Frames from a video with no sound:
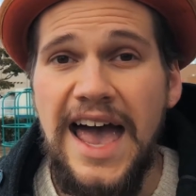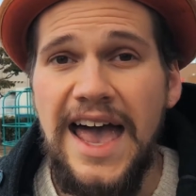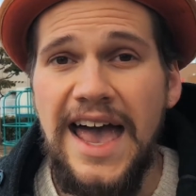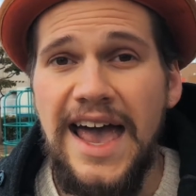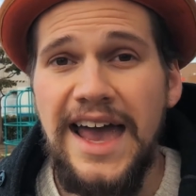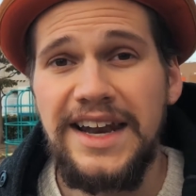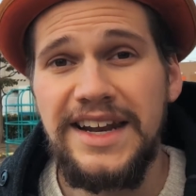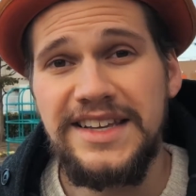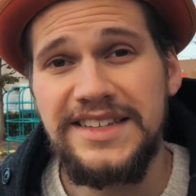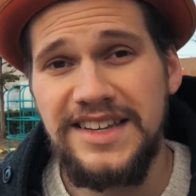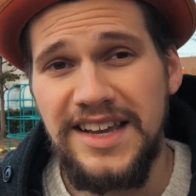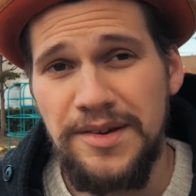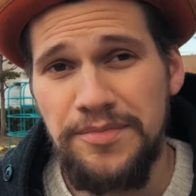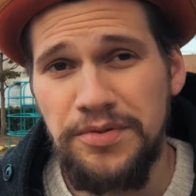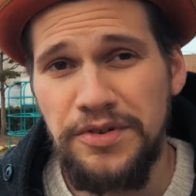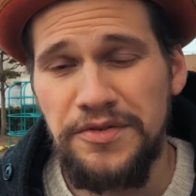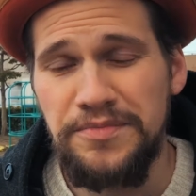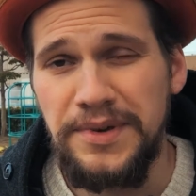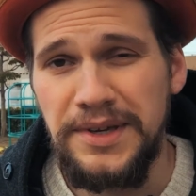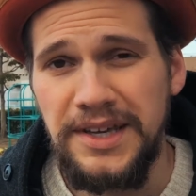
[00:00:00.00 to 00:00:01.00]
An
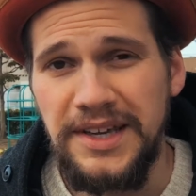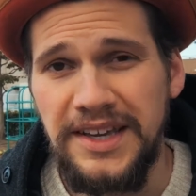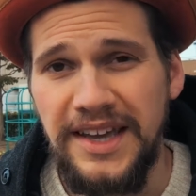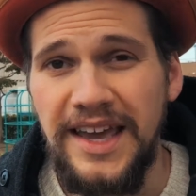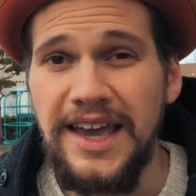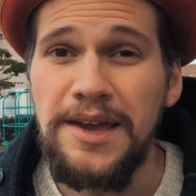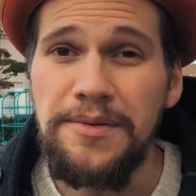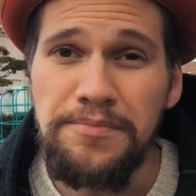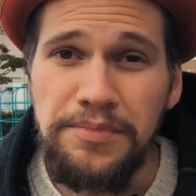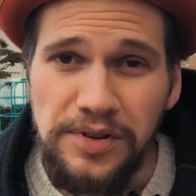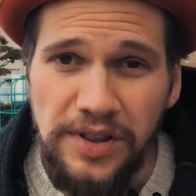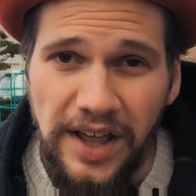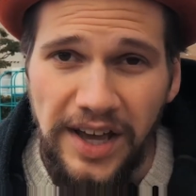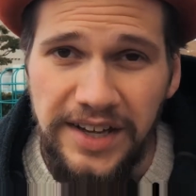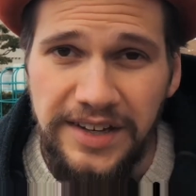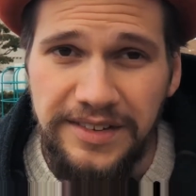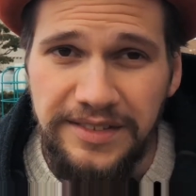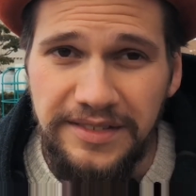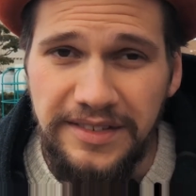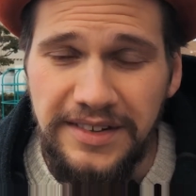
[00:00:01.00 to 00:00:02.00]
example of being
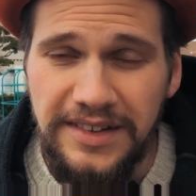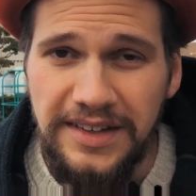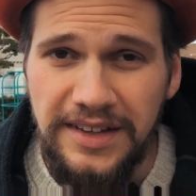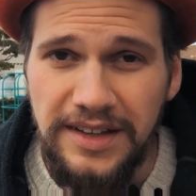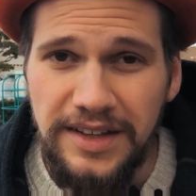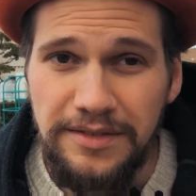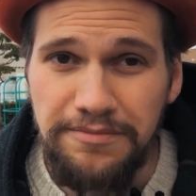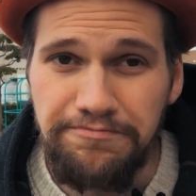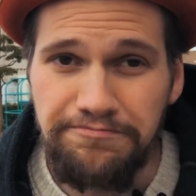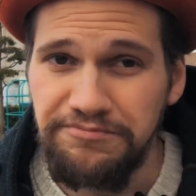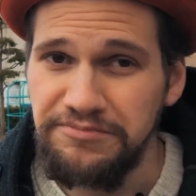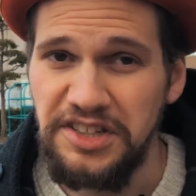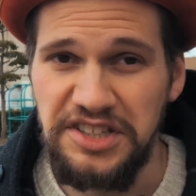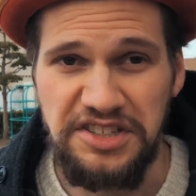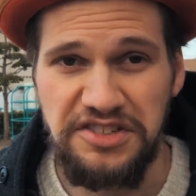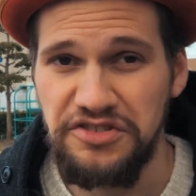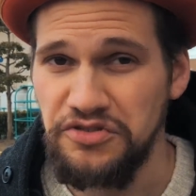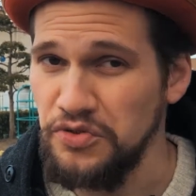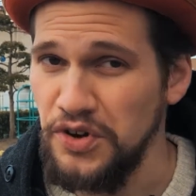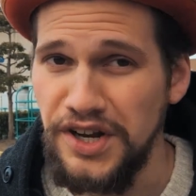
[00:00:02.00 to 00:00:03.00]
impolite,
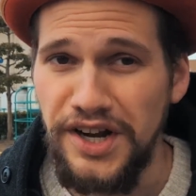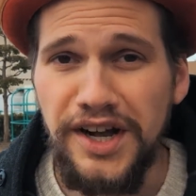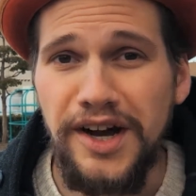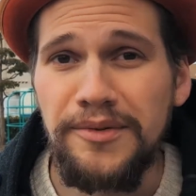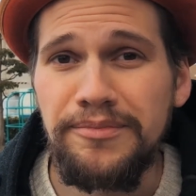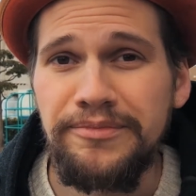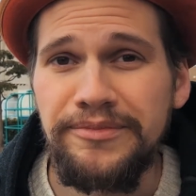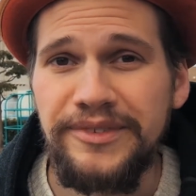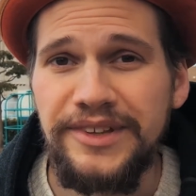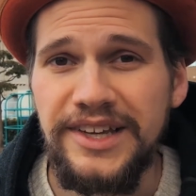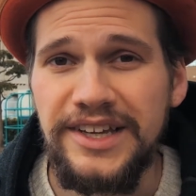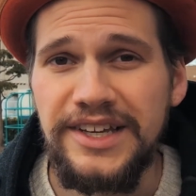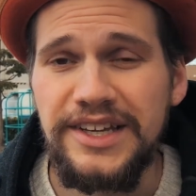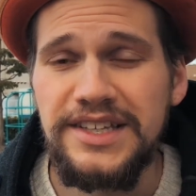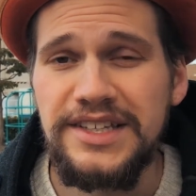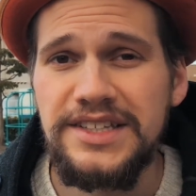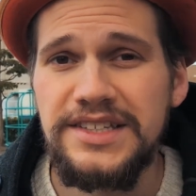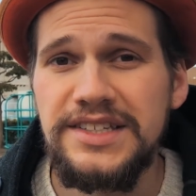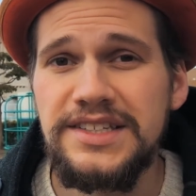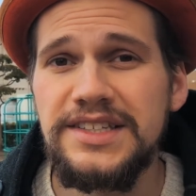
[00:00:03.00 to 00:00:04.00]
just straight up,
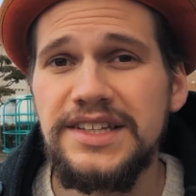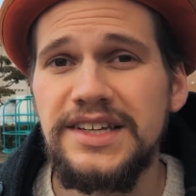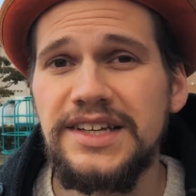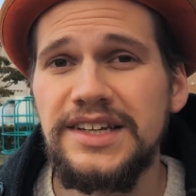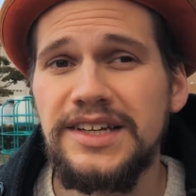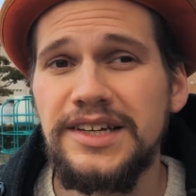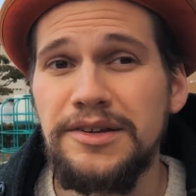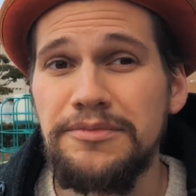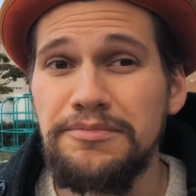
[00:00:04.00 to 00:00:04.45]
is uh,